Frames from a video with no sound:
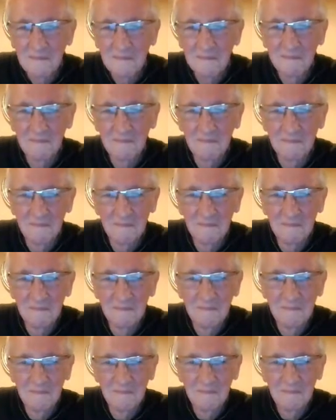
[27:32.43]

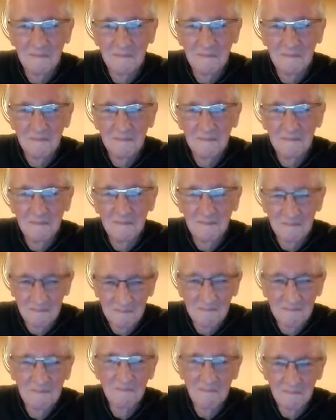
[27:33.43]

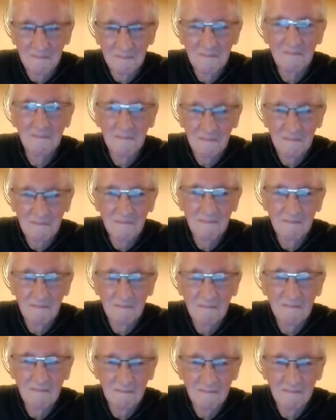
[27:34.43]

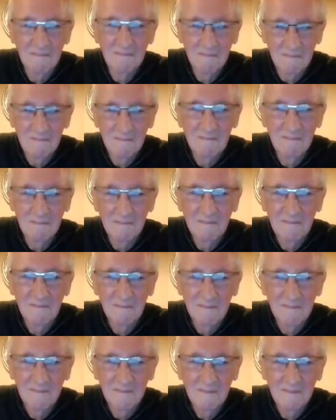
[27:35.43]

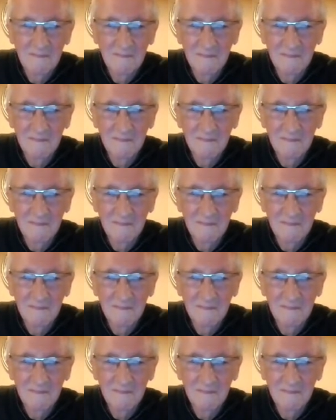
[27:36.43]
No words are spoken by the person on screen.